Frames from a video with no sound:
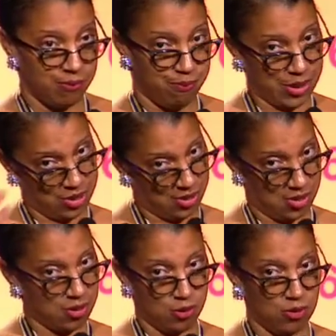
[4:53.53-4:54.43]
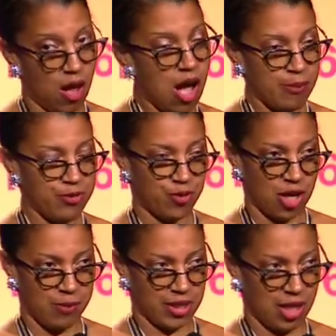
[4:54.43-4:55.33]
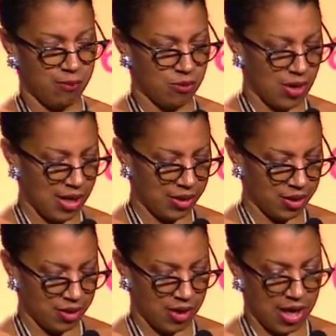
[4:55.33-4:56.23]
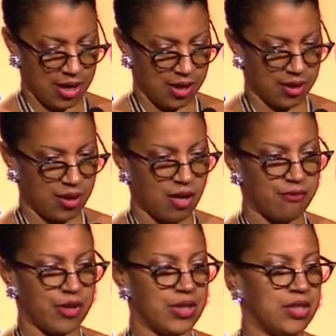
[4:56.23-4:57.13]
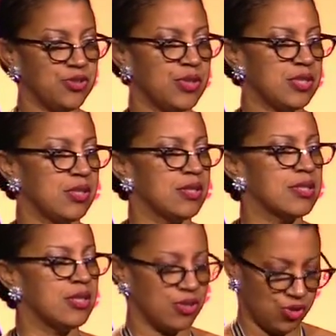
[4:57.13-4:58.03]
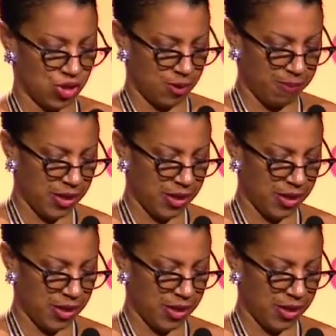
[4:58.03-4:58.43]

but still long before I became a writer, I got very interested in censorship.